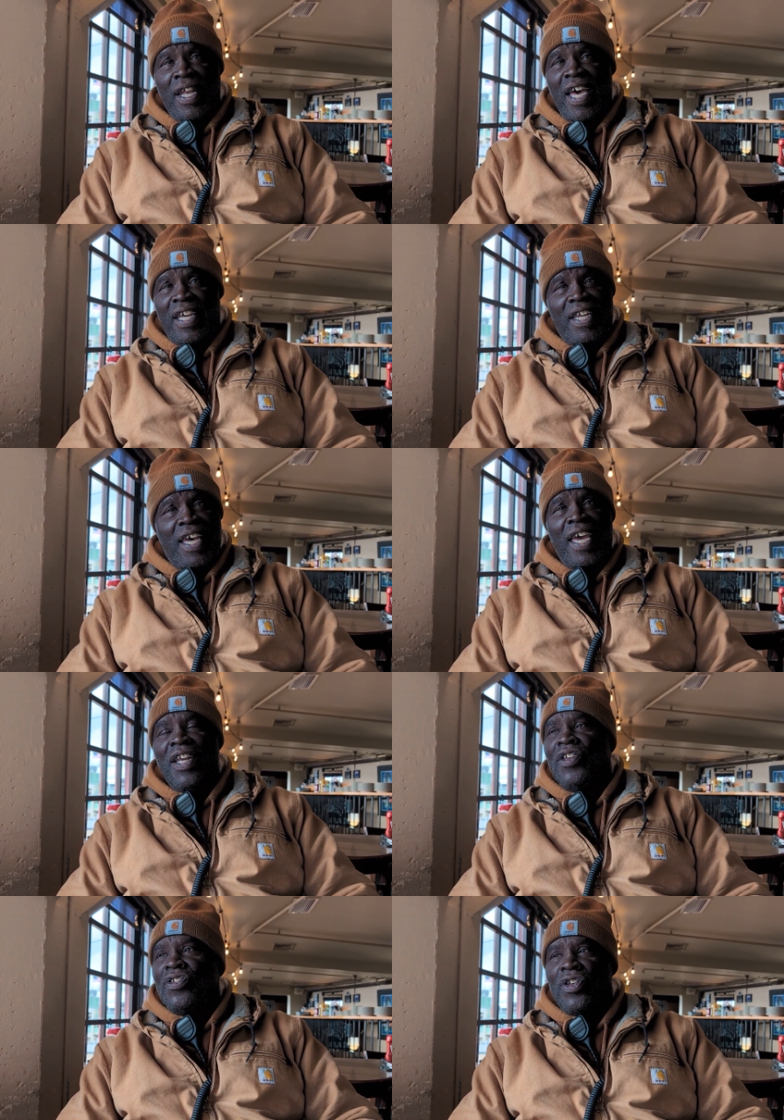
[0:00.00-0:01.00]
Back in the
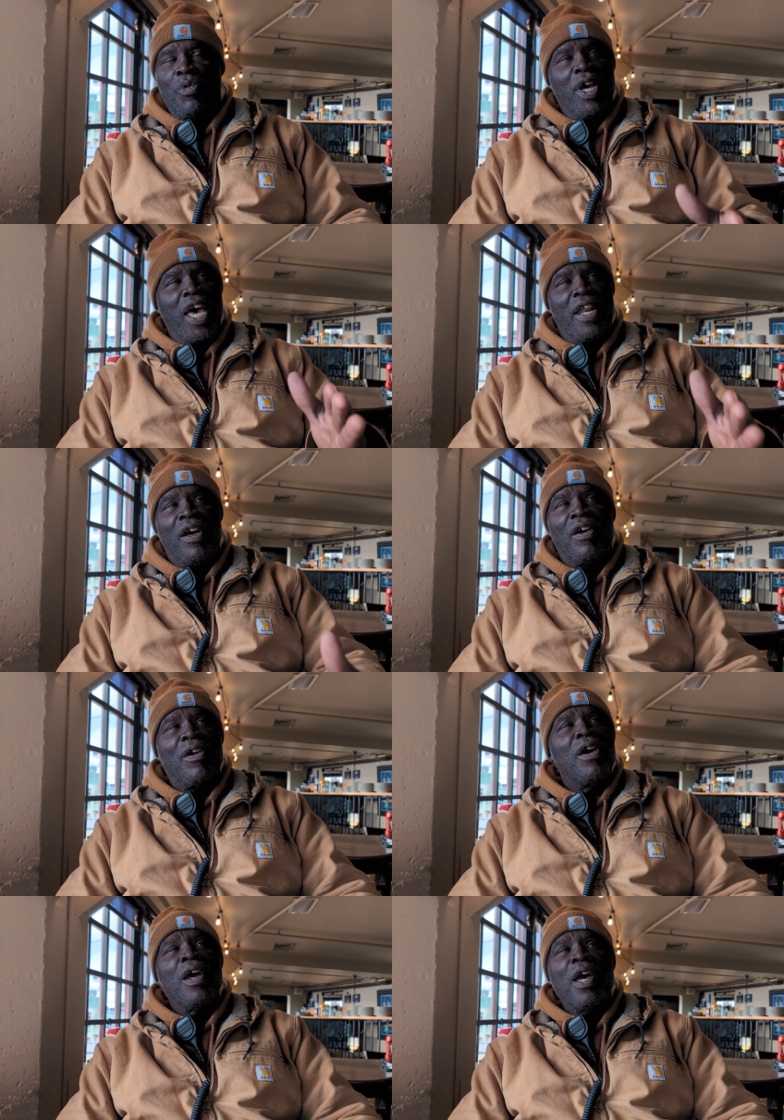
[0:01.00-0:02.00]
80s, we had
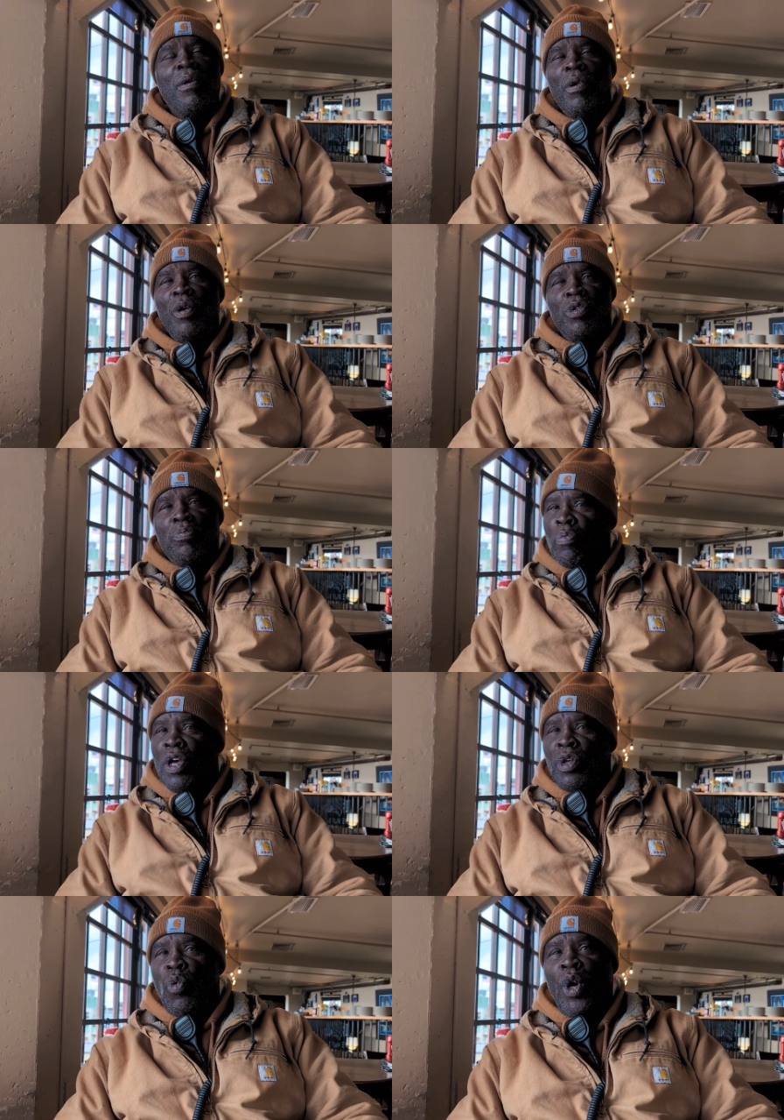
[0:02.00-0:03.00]
uh,
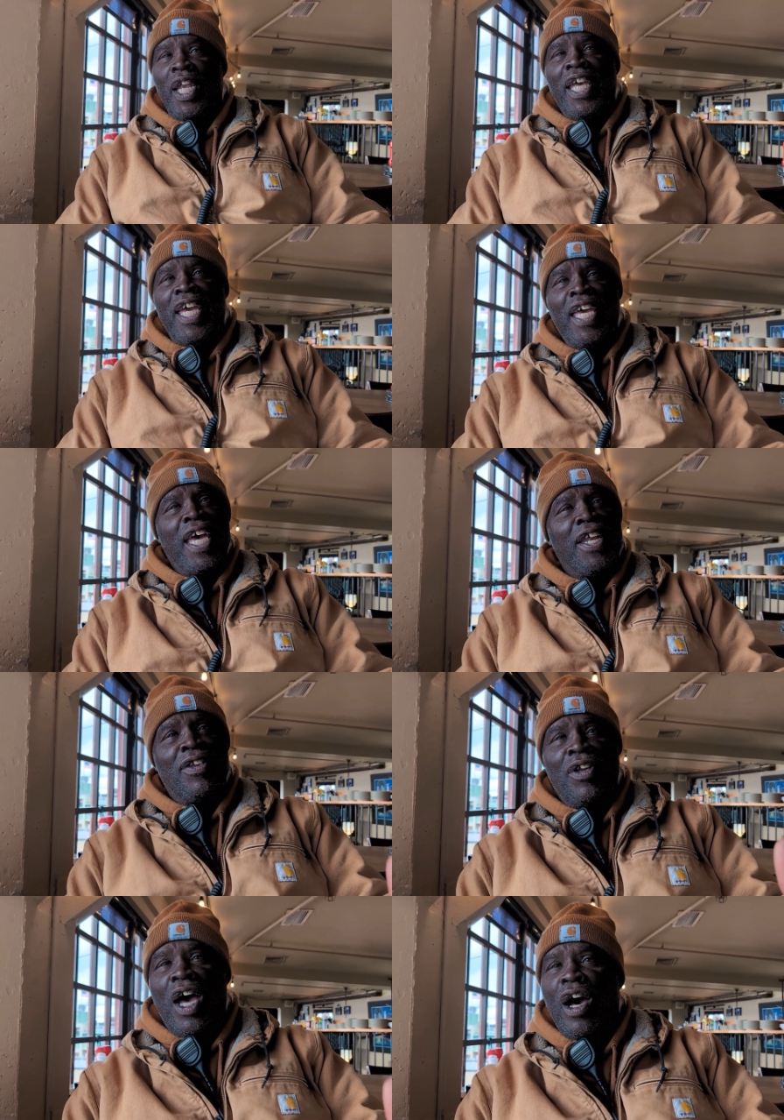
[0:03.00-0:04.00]
Brother Willie and
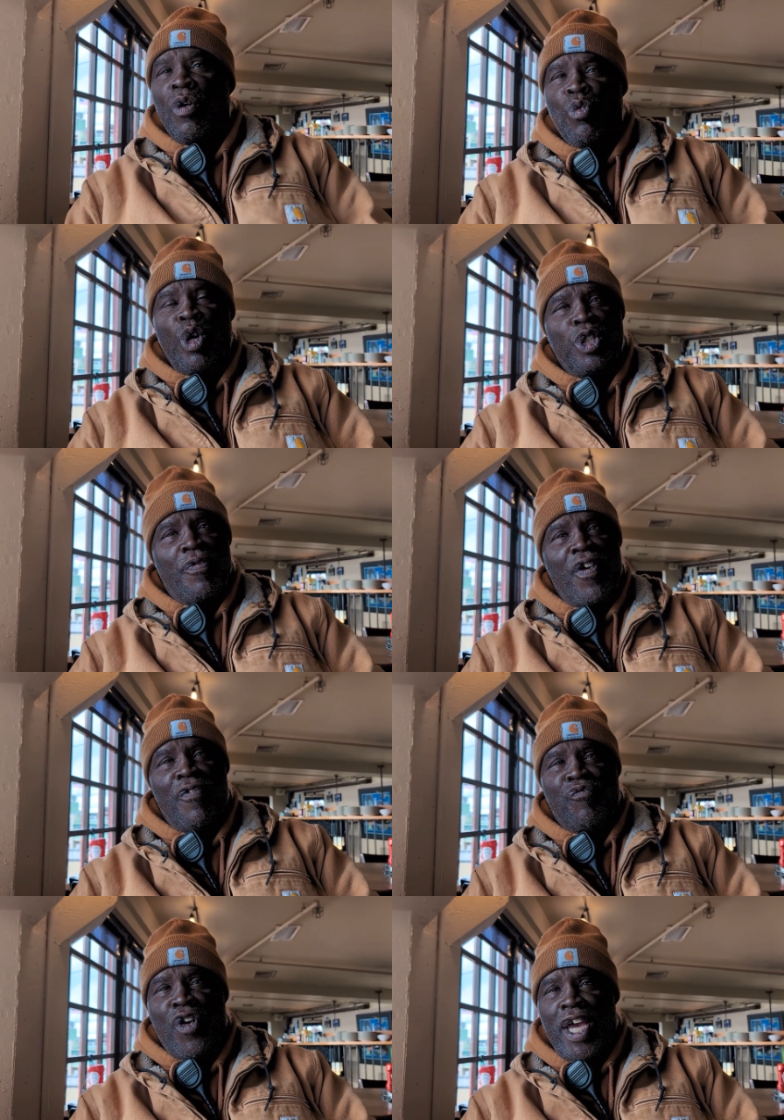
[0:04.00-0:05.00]
uh,
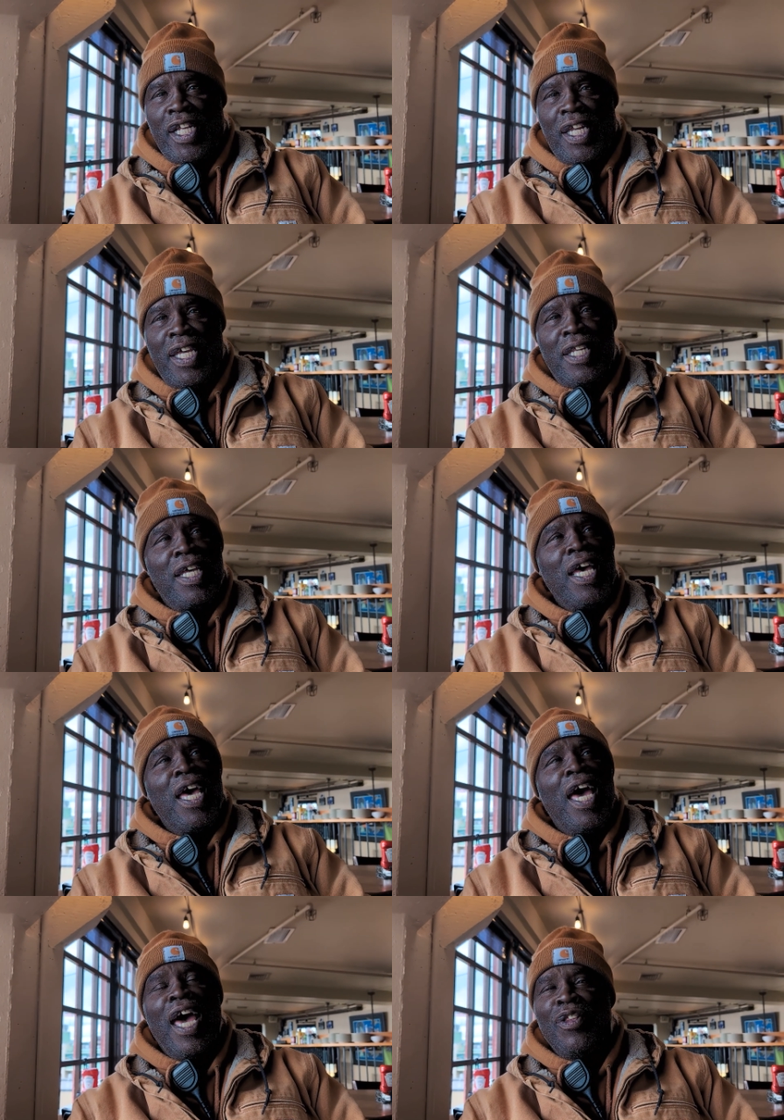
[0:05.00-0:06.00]
Roosevelt Franklin,
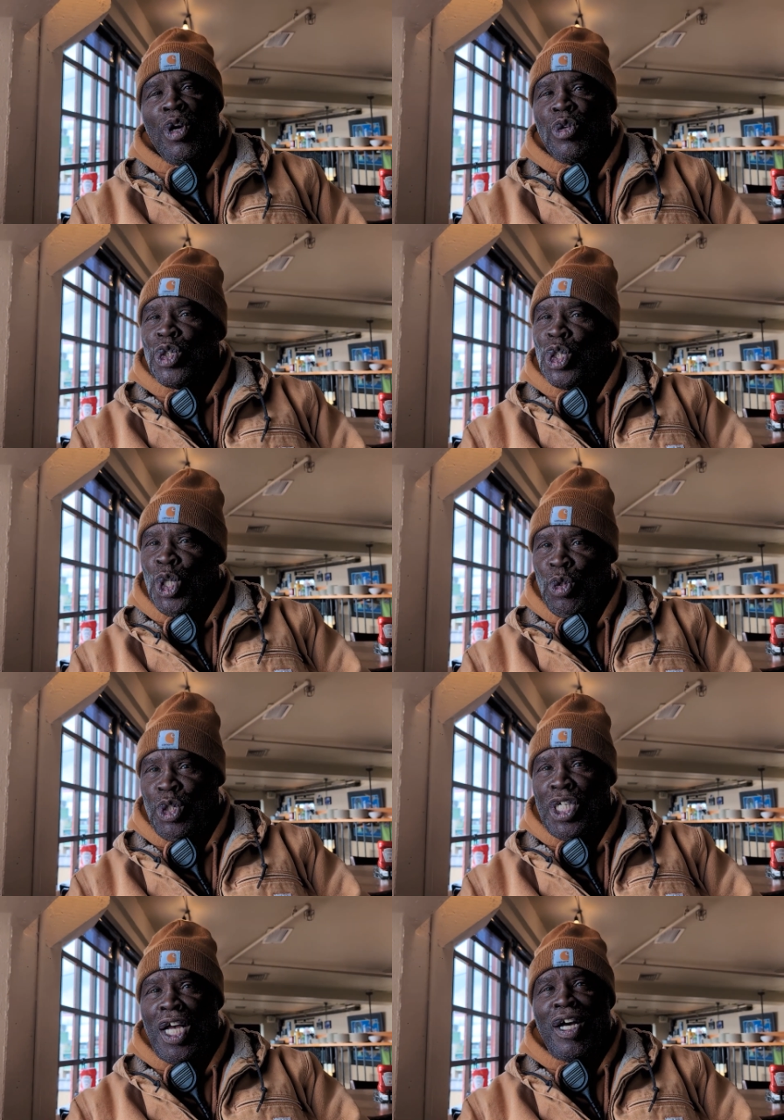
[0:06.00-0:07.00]
and those two
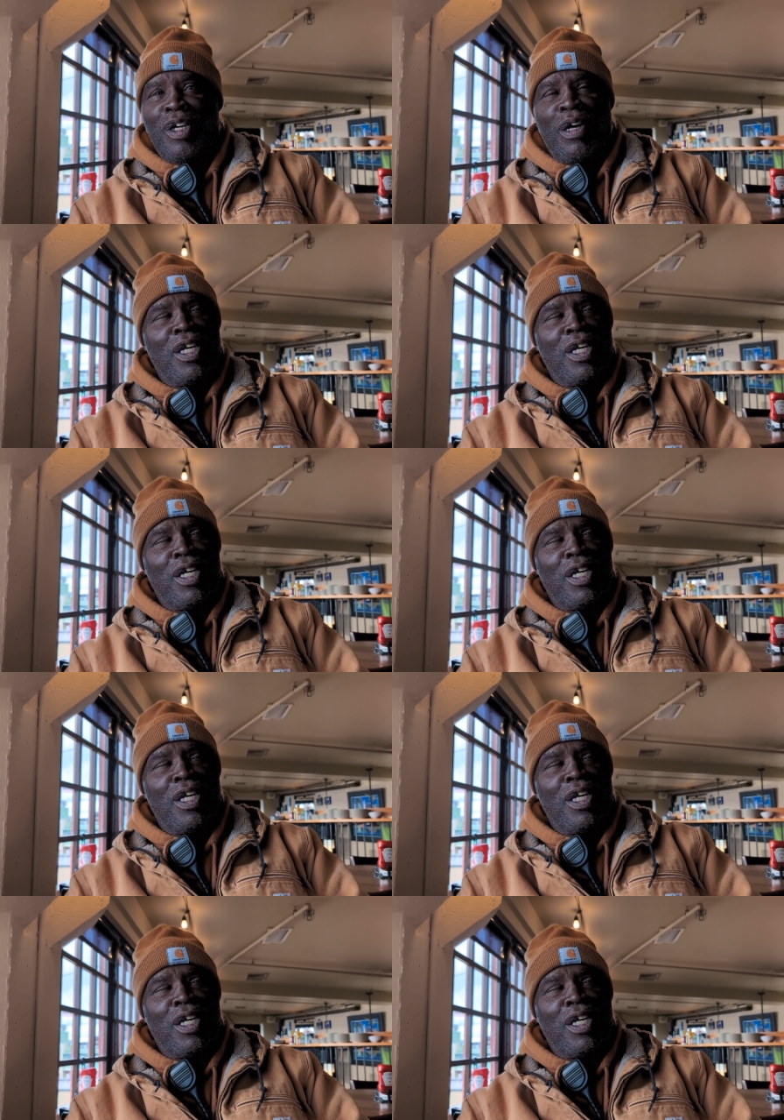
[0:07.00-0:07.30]
sung